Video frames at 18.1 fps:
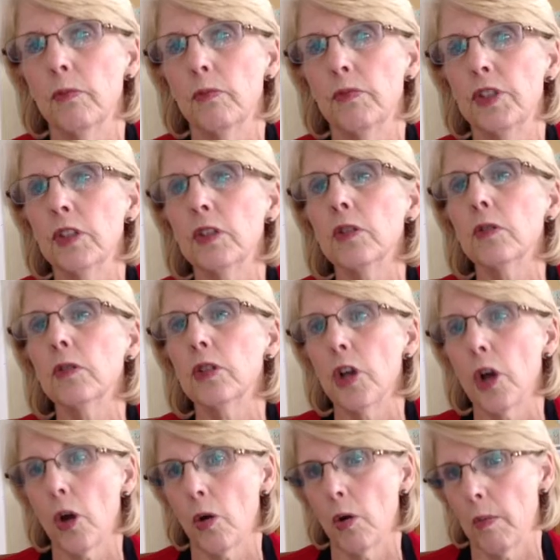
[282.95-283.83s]
didn't
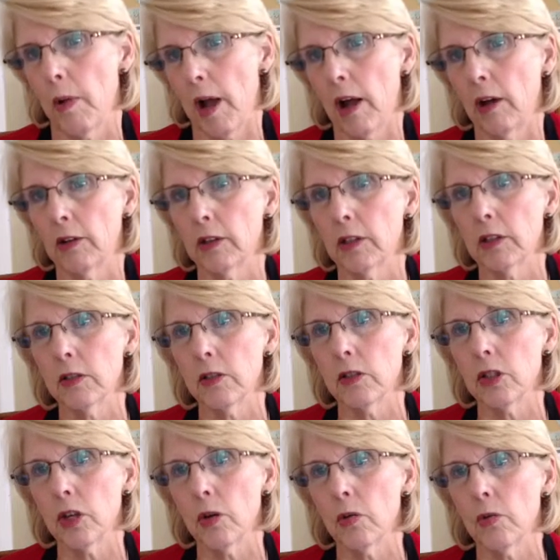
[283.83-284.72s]
know about, and
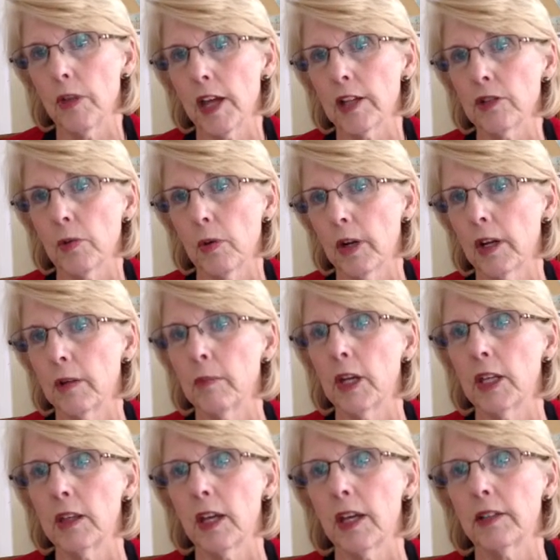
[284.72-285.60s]
so that's why I
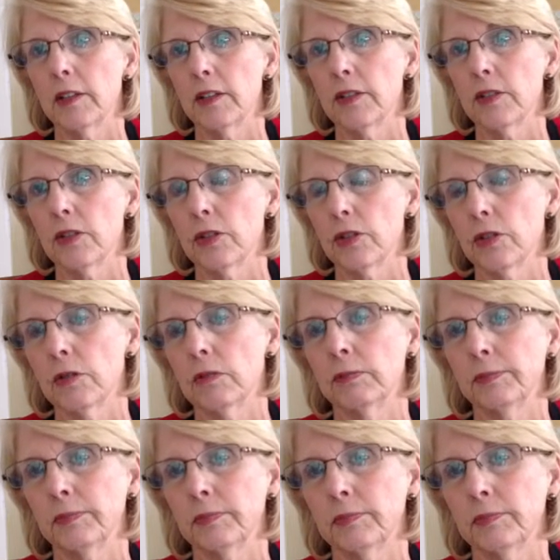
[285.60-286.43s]
made that decision.